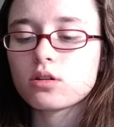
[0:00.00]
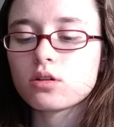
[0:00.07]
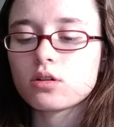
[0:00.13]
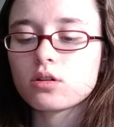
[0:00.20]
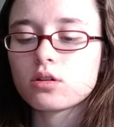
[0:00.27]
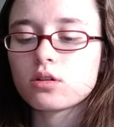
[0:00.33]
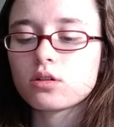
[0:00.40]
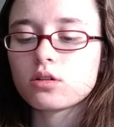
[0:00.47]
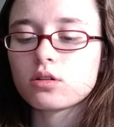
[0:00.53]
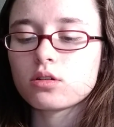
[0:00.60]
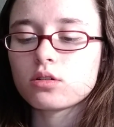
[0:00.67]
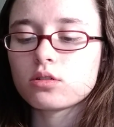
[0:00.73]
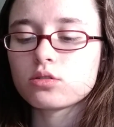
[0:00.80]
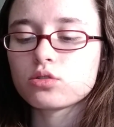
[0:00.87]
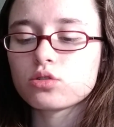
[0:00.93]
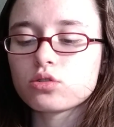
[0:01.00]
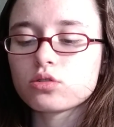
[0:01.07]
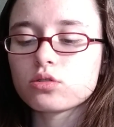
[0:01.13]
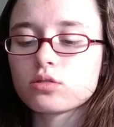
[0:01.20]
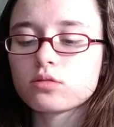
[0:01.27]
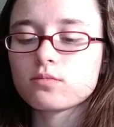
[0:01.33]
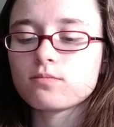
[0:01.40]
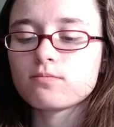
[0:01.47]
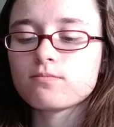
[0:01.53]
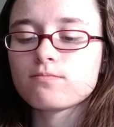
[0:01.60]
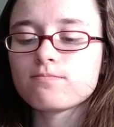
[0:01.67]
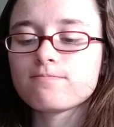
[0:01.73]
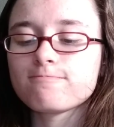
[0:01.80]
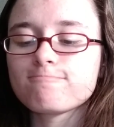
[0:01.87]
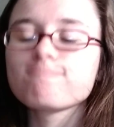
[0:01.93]

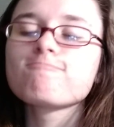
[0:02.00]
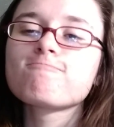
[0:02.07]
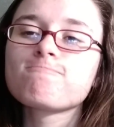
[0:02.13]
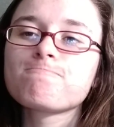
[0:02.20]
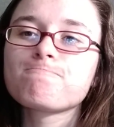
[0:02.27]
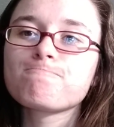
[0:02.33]
(no one is talking)